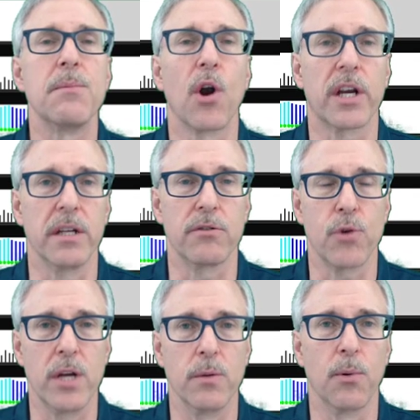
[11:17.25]

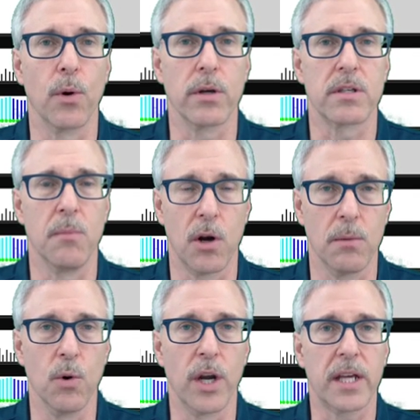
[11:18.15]
pre-market trade report
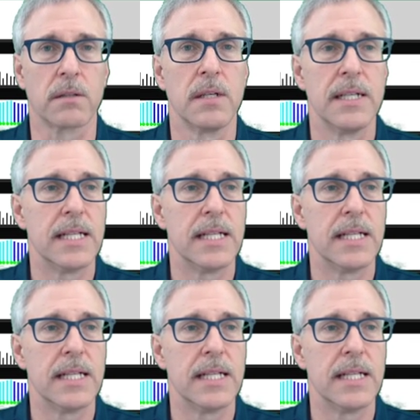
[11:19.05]
tomorrow morning,